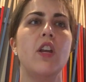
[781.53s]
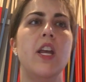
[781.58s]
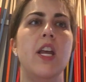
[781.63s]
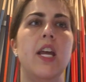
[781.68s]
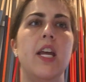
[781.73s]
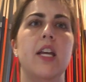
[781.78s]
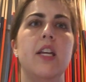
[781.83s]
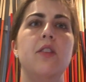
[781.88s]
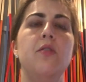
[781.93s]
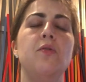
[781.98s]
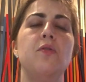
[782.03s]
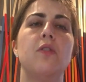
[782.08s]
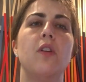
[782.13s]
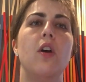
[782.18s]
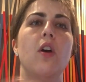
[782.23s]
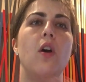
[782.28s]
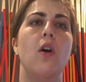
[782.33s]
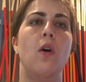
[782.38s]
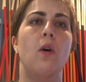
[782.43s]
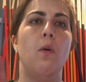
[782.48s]
is
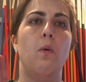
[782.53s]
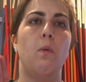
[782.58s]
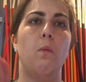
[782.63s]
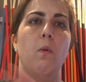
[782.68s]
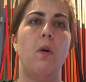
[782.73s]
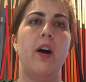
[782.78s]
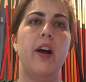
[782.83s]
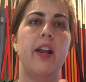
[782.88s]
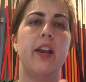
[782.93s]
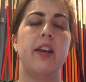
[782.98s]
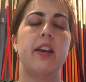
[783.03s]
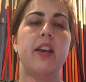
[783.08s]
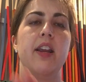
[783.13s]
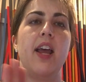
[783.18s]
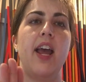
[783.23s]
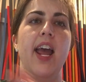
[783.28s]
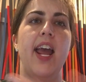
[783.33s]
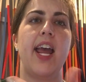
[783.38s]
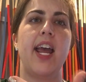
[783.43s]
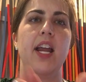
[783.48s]
1
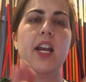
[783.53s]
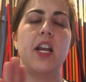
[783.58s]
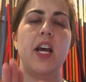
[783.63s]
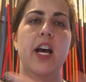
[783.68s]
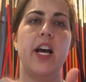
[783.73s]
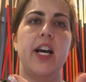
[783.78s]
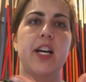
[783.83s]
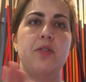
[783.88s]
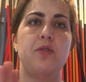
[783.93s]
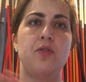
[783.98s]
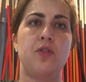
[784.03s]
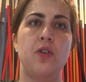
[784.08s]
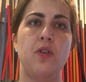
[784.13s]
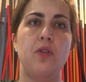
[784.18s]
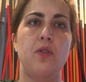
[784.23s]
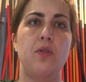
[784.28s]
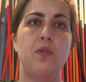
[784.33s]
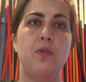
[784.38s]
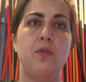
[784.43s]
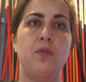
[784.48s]
and a
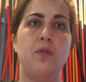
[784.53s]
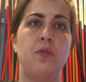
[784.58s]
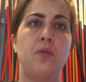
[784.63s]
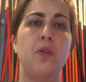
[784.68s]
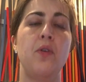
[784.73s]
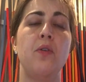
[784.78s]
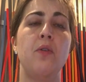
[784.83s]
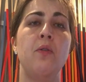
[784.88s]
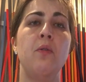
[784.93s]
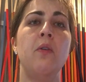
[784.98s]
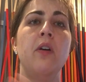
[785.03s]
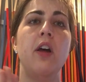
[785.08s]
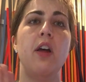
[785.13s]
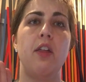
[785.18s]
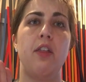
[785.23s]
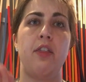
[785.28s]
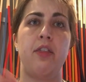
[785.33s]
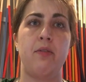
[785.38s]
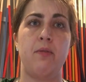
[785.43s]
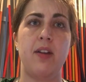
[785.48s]
2,
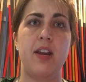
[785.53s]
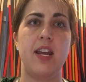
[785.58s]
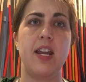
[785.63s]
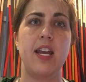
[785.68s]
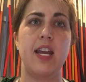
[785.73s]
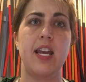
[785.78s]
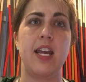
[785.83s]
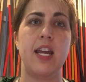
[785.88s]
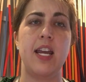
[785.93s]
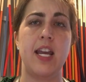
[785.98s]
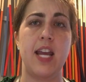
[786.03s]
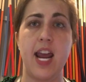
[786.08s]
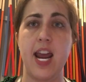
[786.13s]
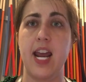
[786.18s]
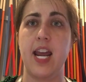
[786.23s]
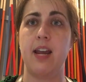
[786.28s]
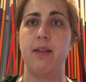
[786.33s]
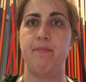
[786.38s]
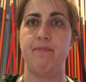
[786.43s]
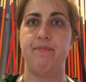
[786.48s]

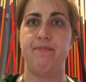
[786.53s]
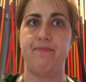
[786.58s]
3.